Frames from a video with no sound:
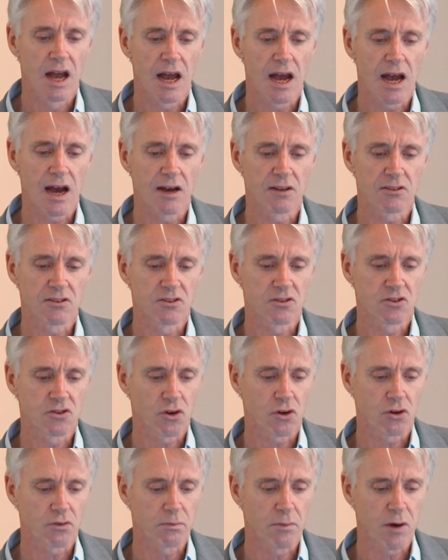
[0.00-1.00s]
Ours is
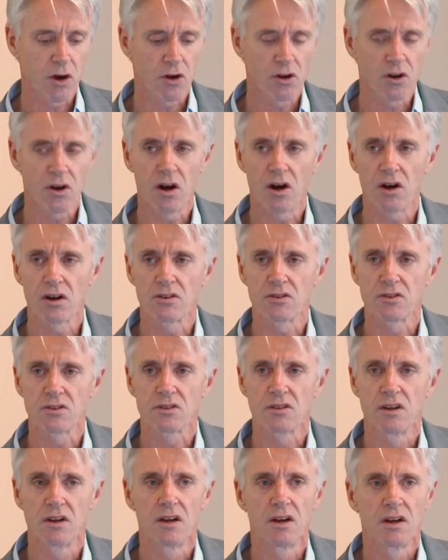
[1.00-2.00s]
called MOCOG.
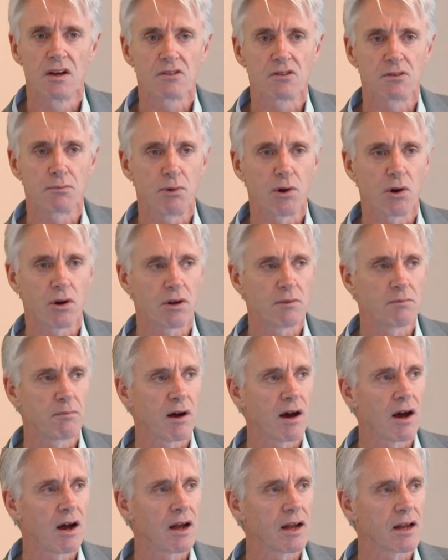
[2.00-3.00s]
It's supported
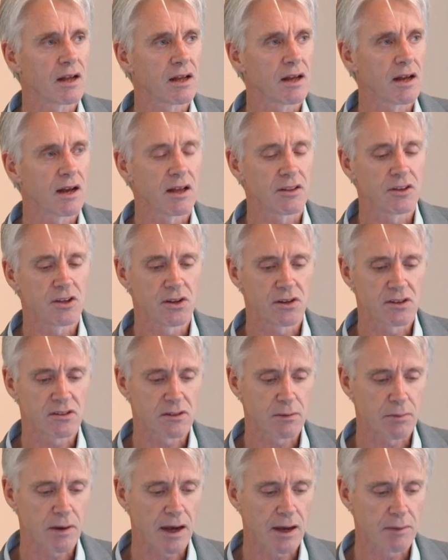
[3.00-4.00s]
by the US
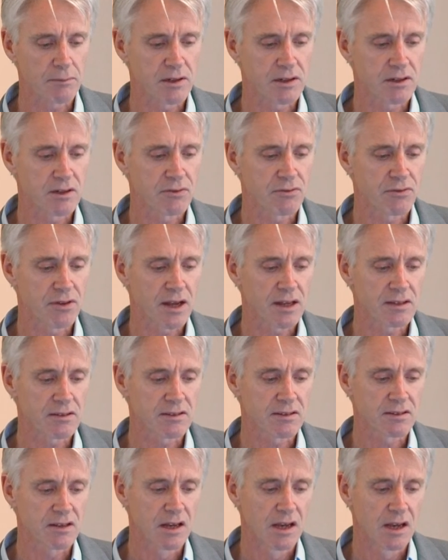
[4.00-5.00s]
Department of
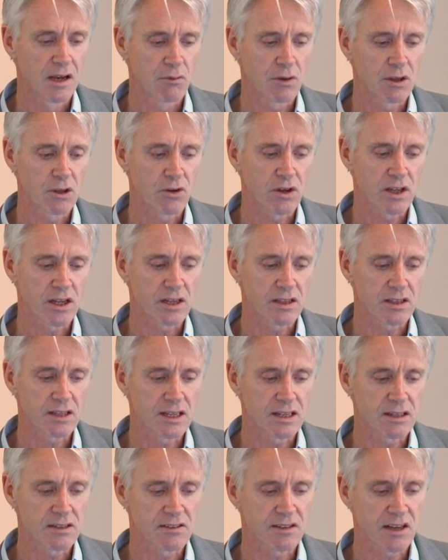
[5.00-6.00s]
Defense. We're looking at the
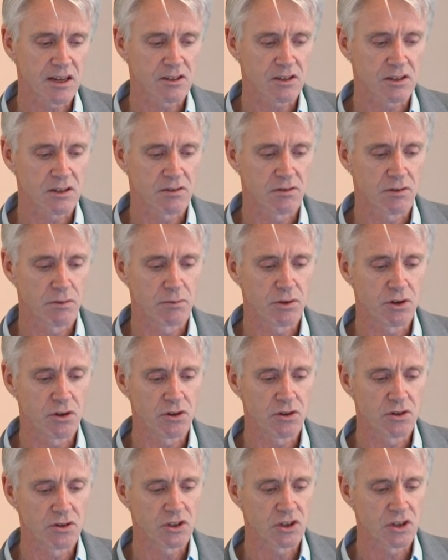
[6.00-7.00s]
intersection of
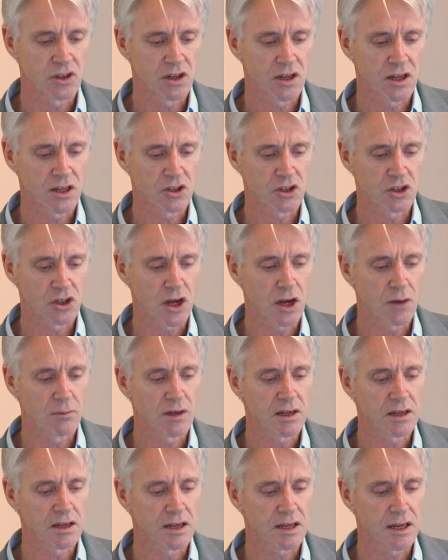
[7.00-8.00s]
immune,
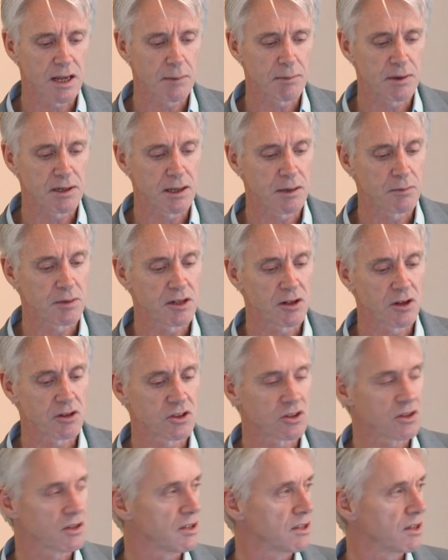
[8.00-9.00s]
genomic, and
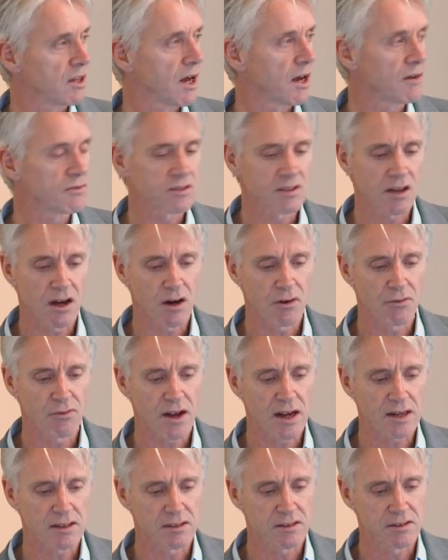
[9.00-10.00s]
epidemiological and lifestyle
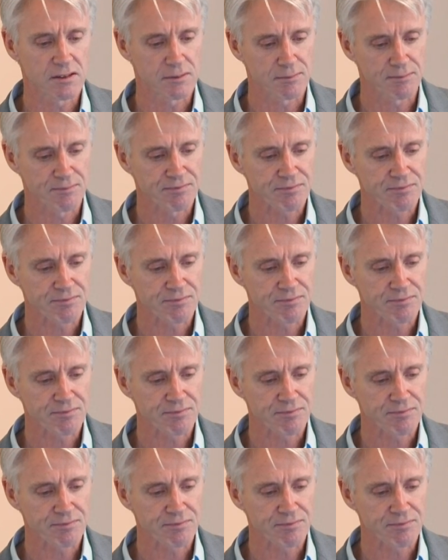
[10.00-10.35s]
factors